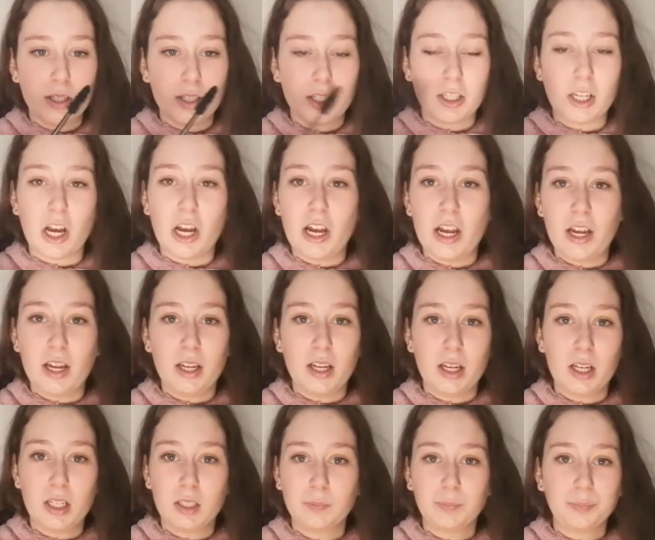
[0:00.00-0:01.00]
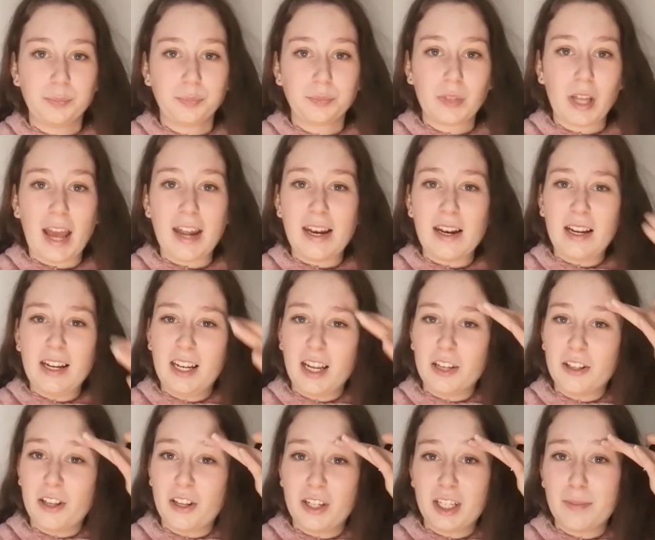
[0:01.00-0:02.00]
so, and it
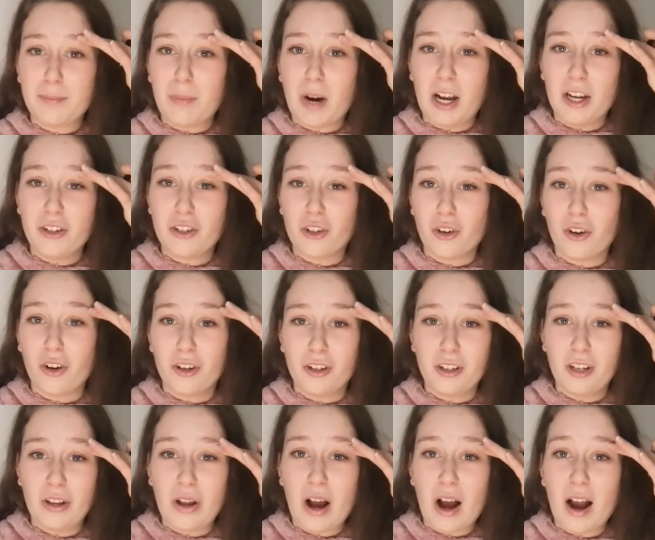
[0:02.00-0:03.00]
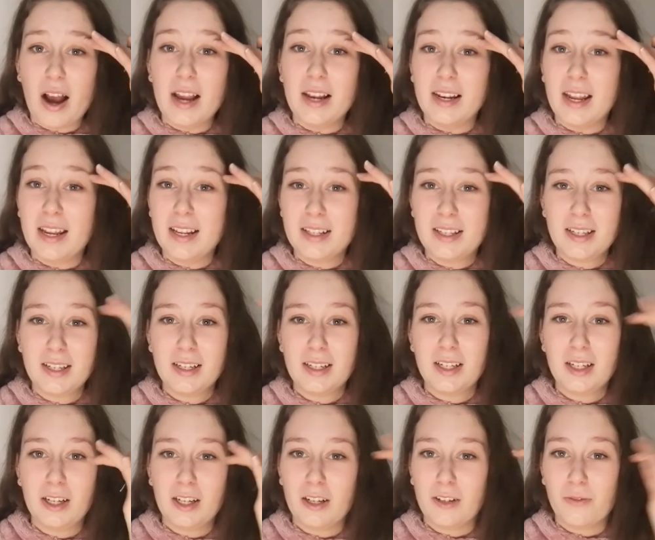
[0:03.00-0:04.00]
doesn't smudge on the eyelids
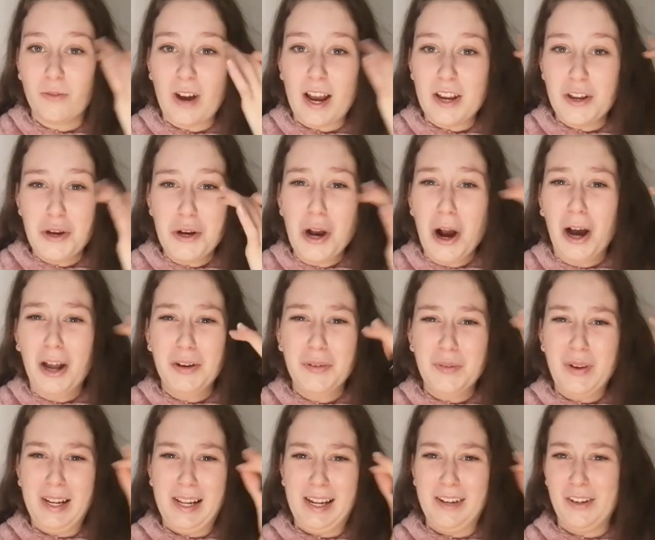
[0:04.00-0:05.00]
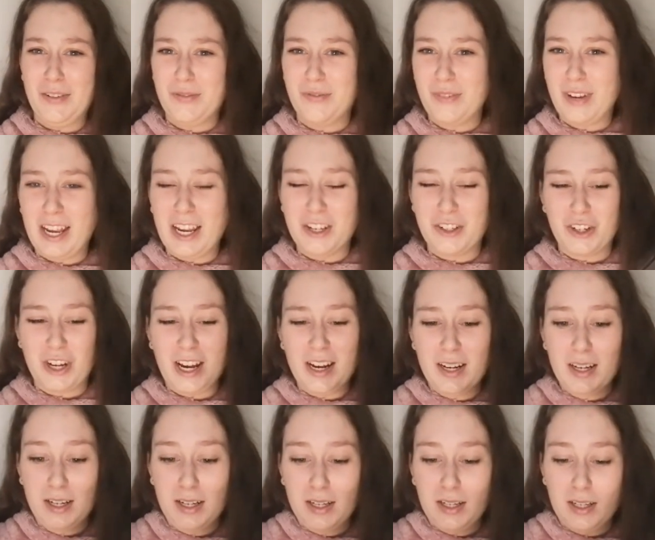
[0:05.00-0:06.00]
where you can't really reach
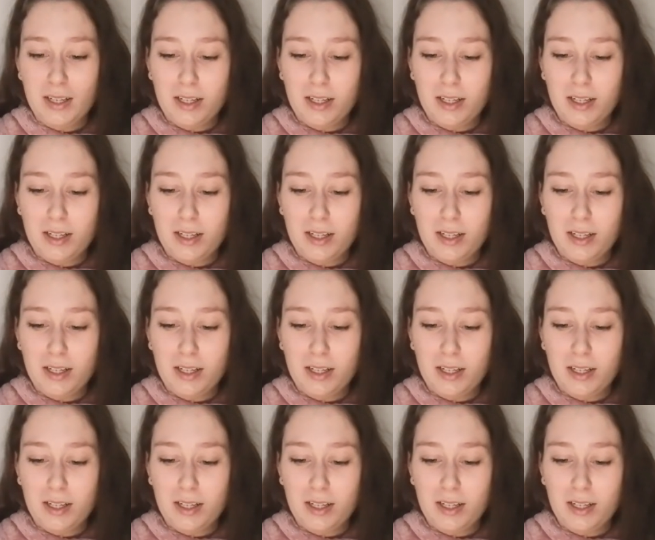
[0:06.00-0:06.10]
it,